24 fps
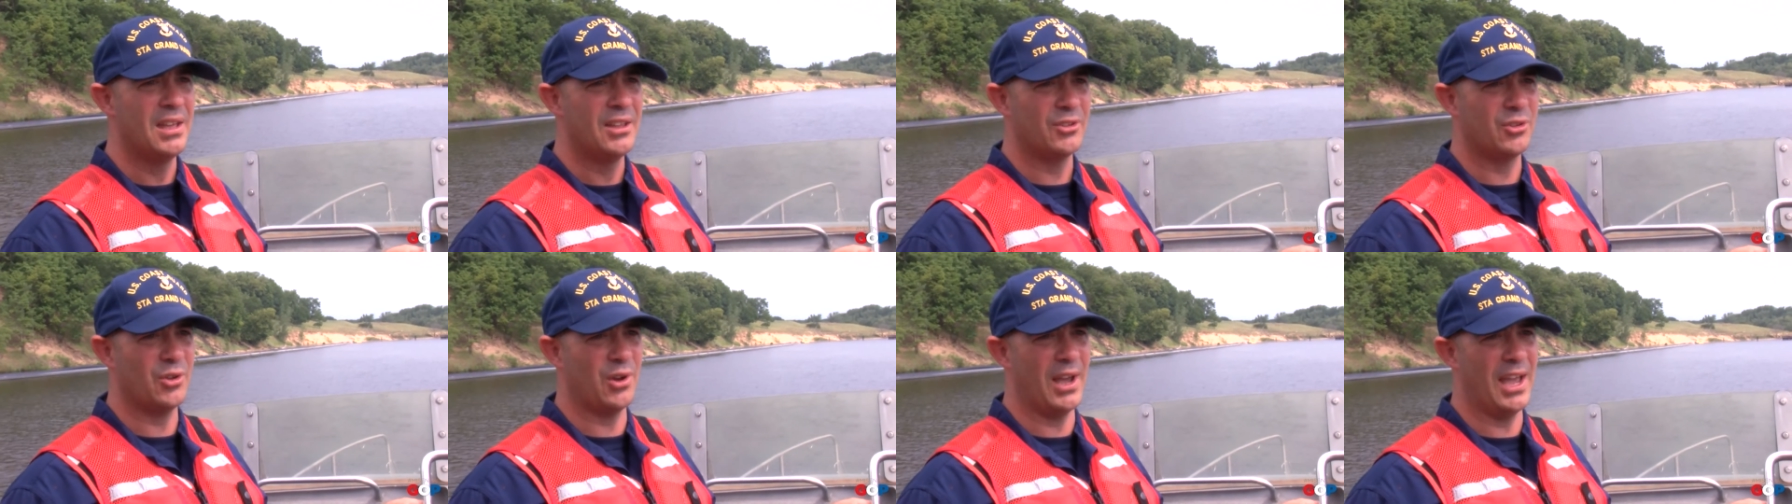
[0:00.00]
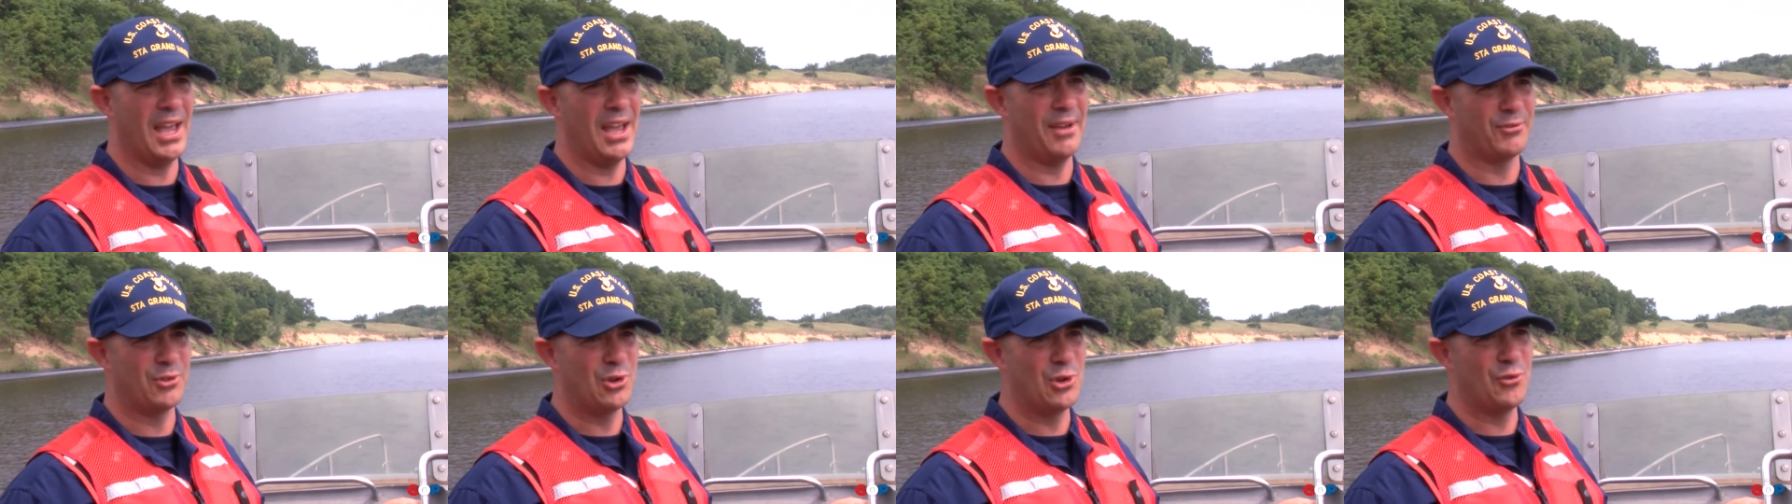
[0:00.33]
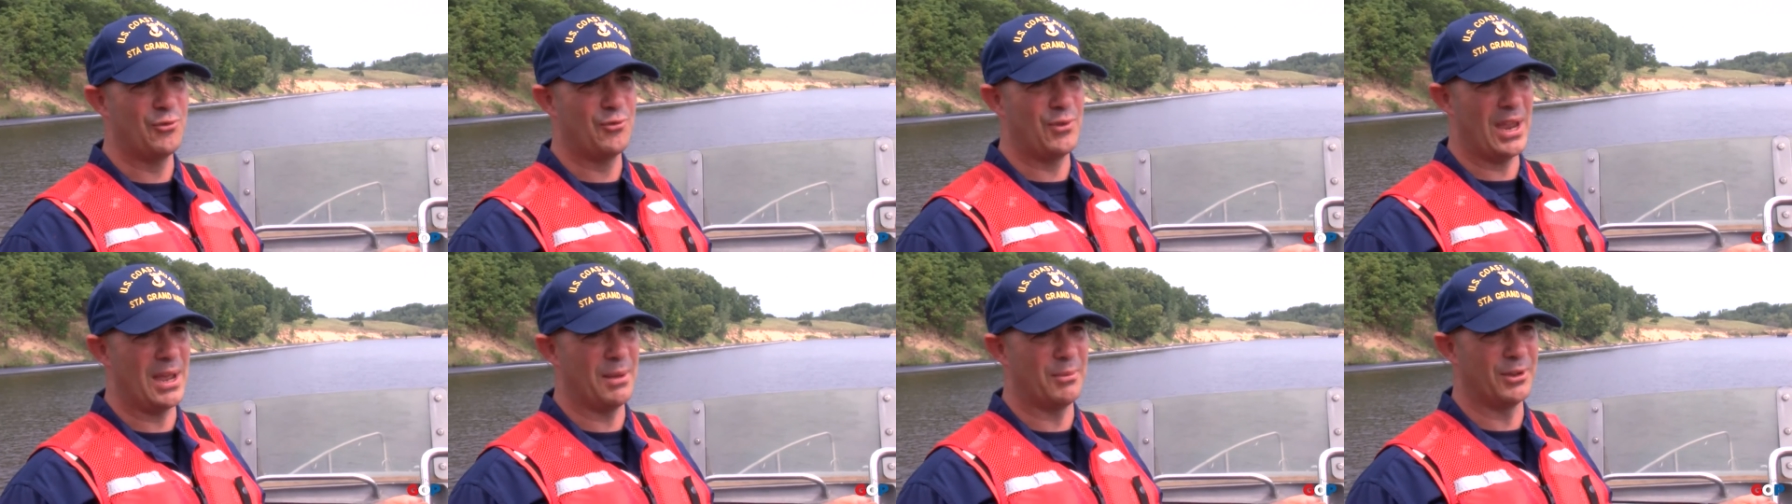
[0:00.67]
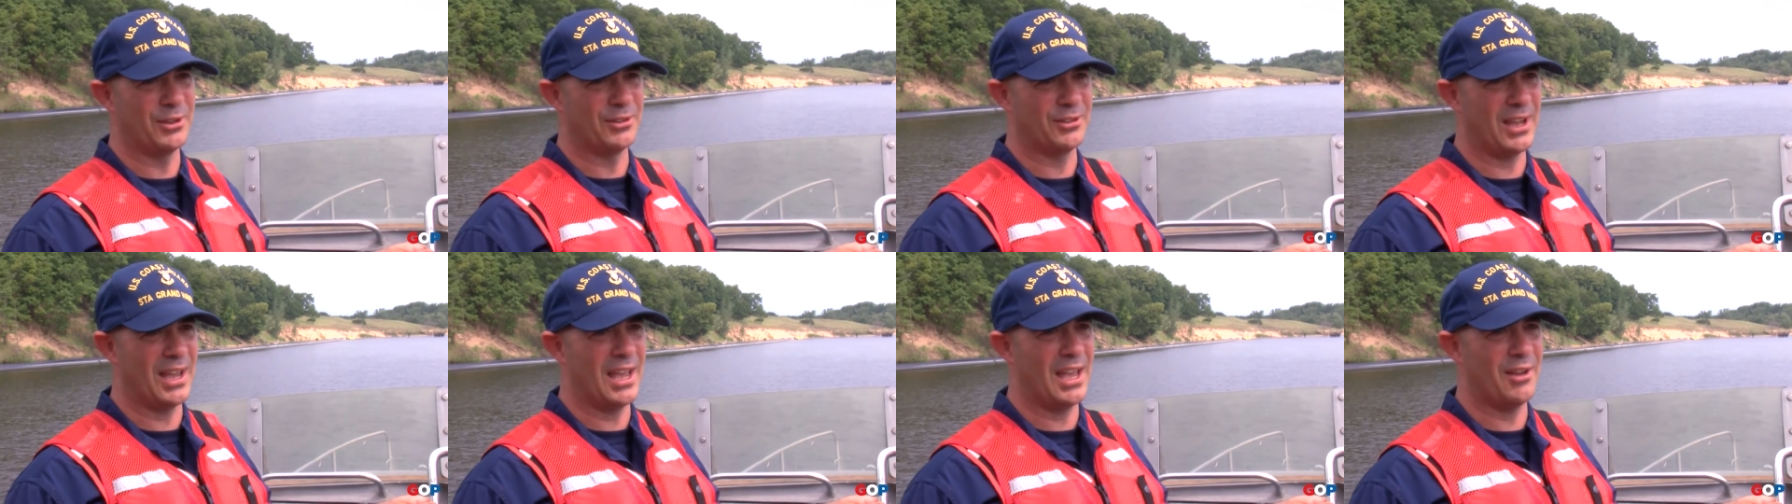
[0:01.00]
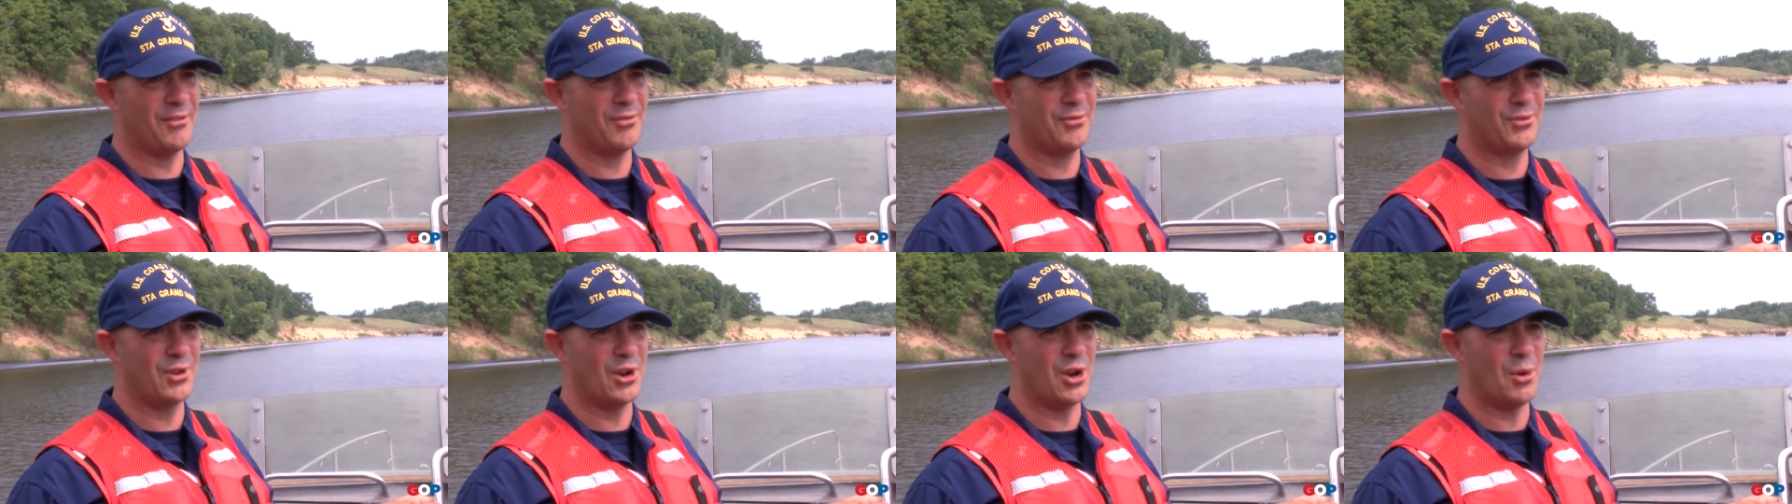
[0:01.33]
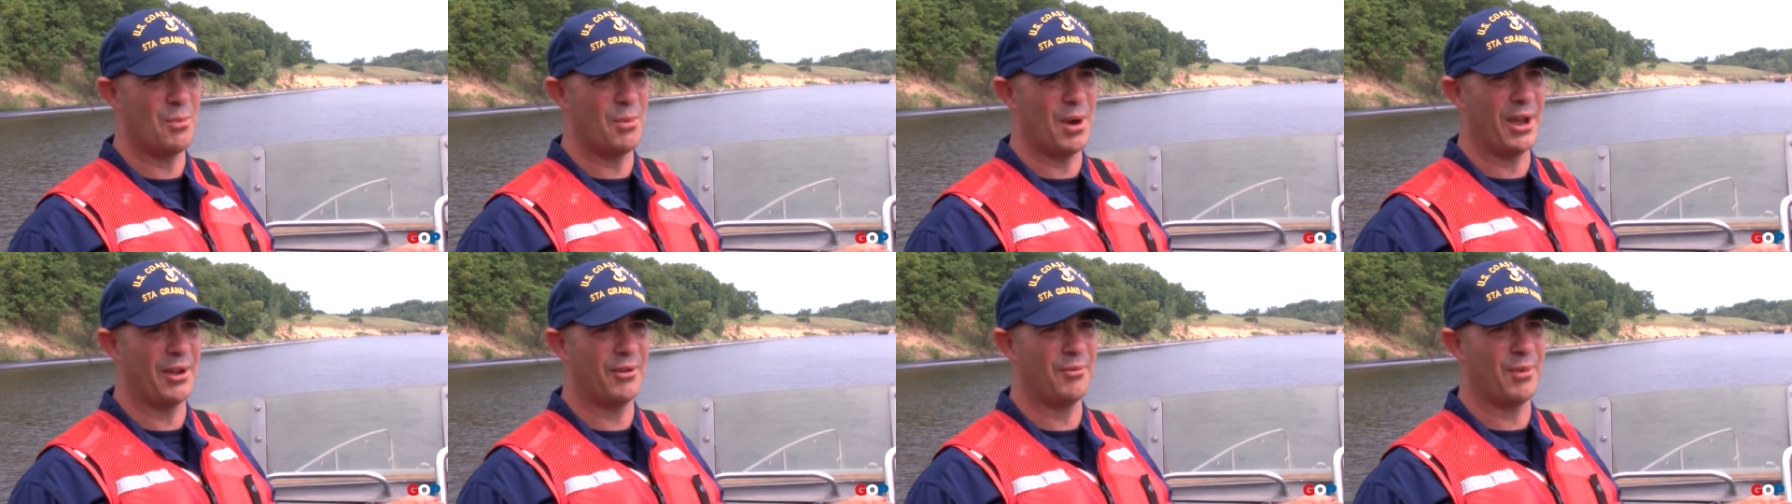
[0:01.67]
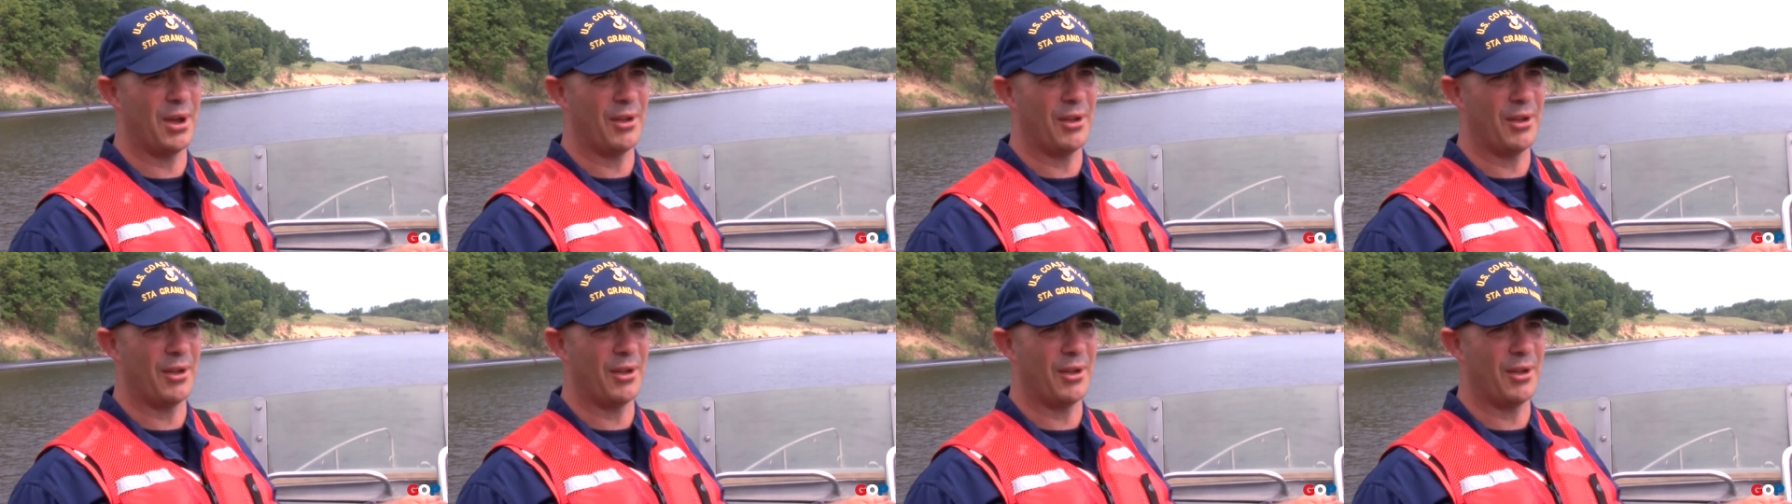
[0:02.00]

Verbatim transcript: So I have two families. I have, you know, my,